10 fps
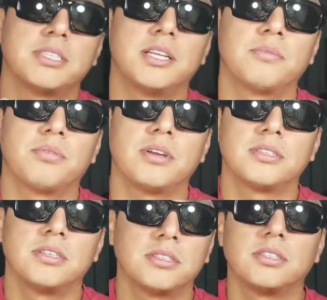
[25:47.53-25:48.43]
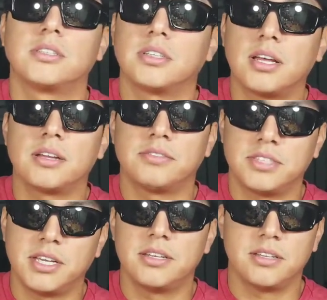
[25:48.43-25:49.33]
sanding process, it's a lot of
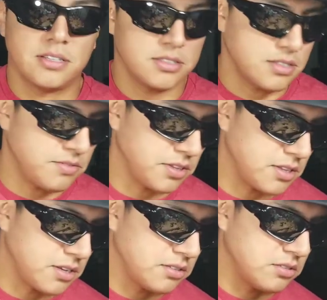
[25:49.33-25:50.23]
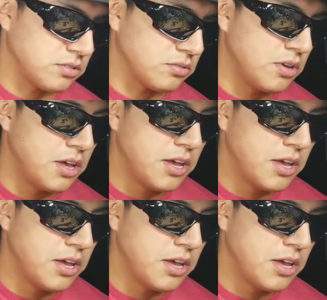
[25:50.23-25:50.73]
sanding and stuff like that. So